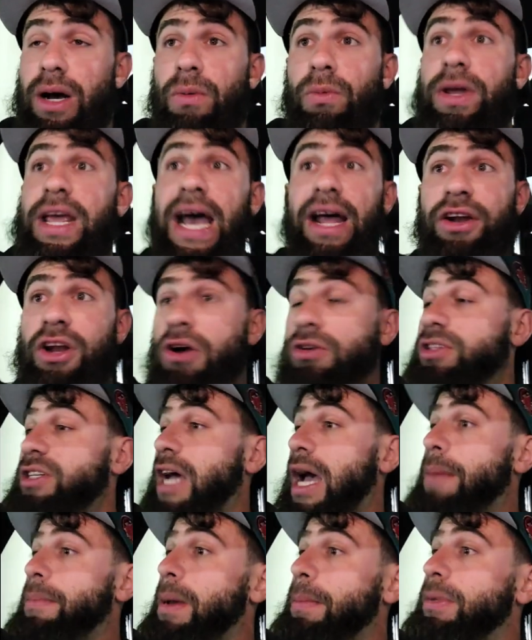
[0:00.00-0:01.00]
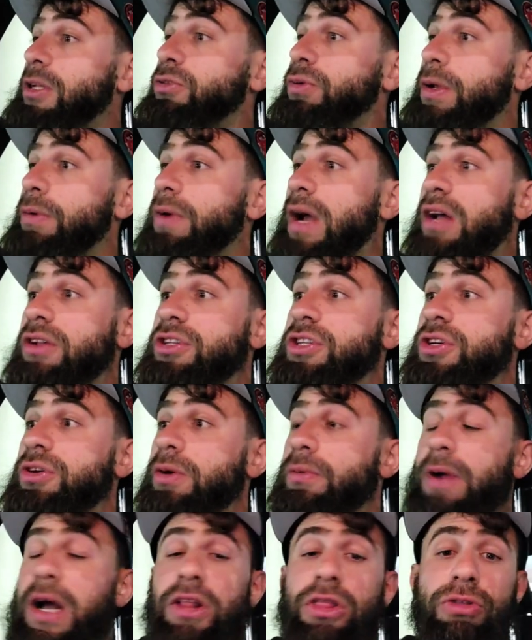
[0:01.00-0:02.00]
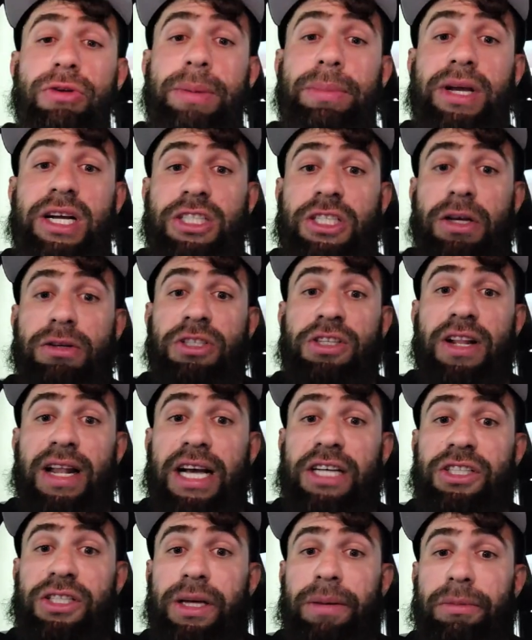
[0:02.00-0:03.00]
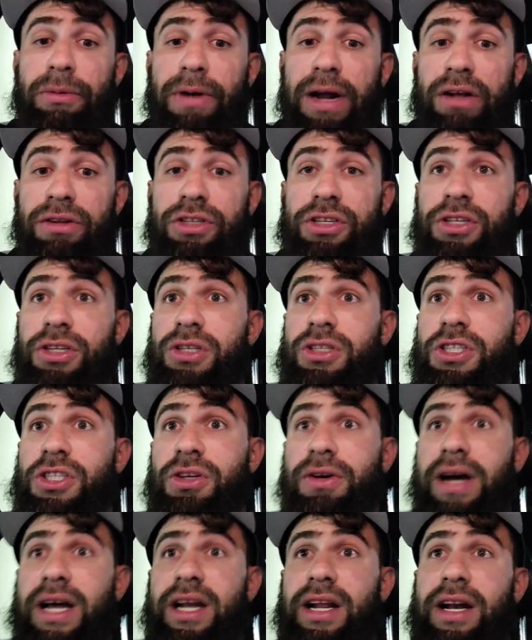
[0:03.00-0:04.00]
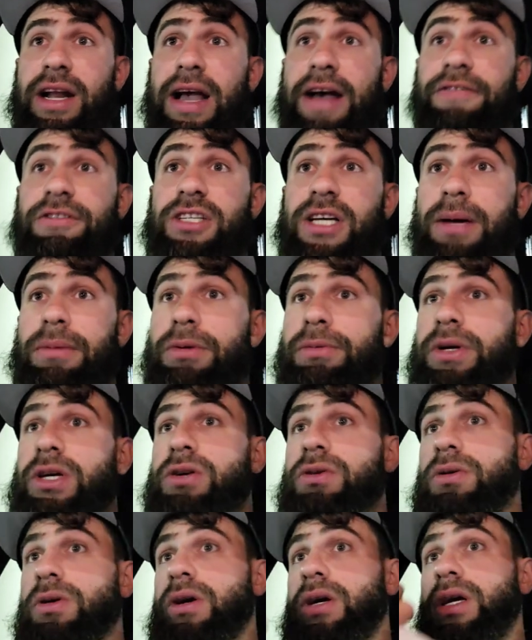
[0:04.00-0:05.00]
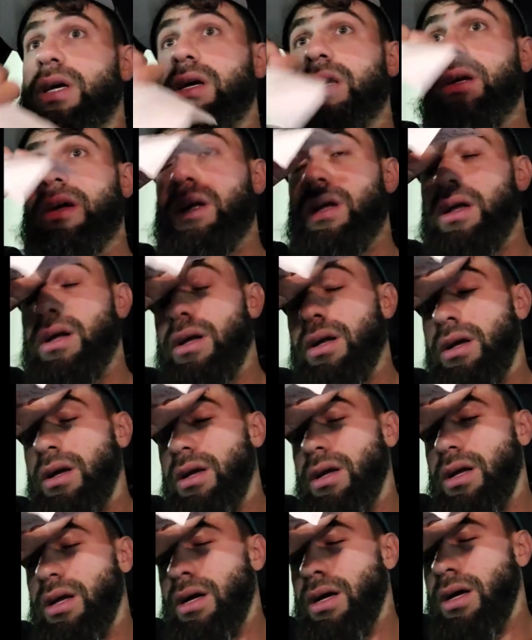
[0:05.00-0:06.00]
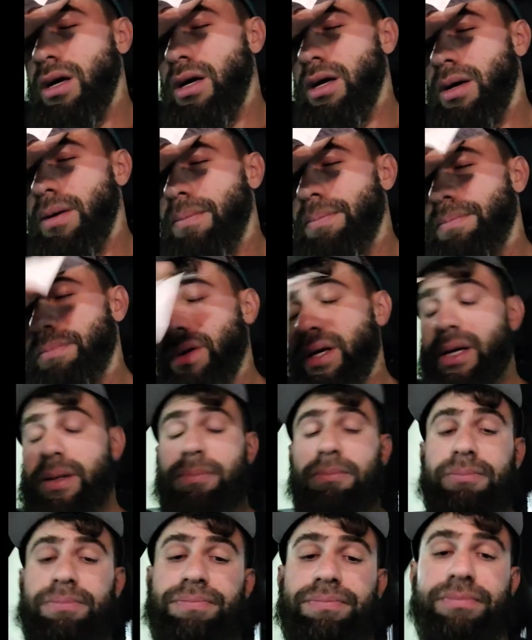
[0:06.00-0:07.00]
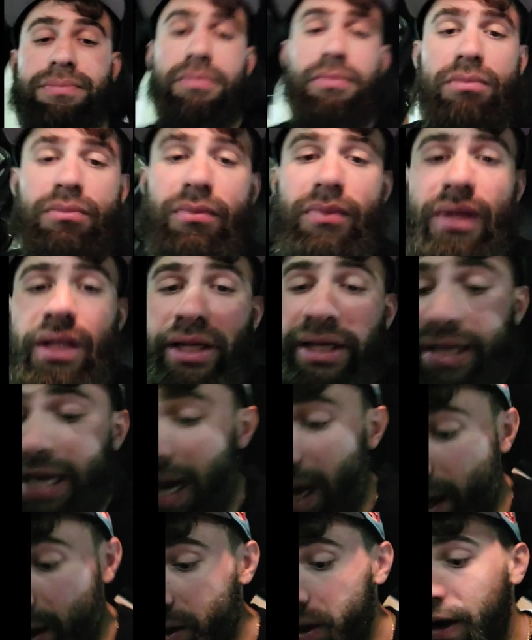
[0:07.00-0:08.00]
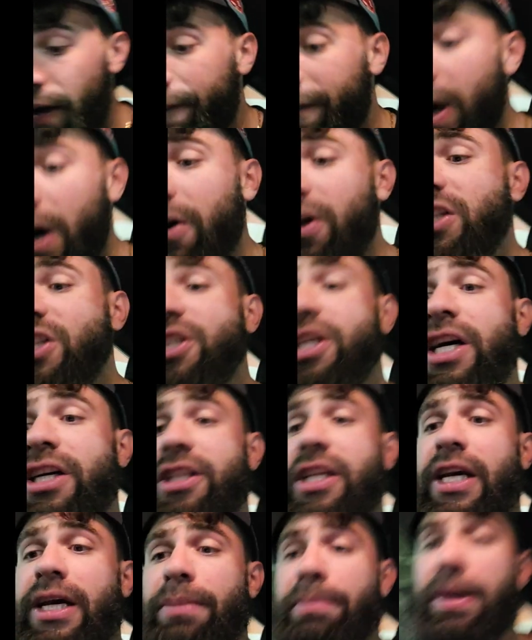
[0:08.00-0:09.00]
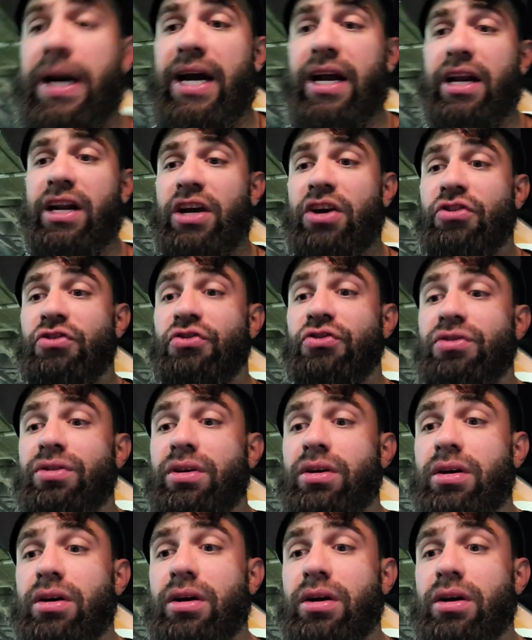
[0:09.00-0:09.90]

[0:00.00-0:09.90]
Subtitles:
We had no time in between round 2 and round 3 because that was the last game of round 2, so I didn't have time to record. But yeah, very sick team by Anish.